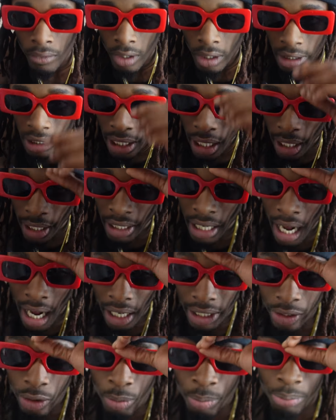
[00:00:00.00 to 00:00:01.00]
Yeah, nah,
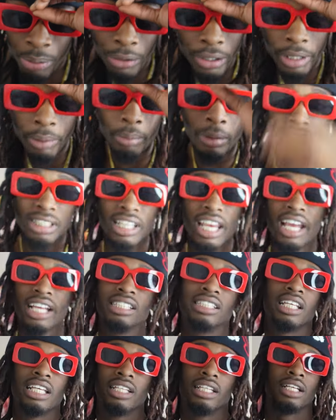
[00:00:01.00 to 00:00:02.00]
you pretty much
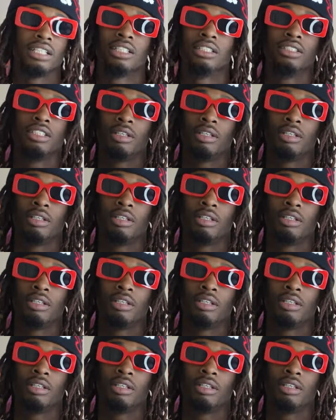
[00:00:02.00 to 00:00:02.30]
can't say nothing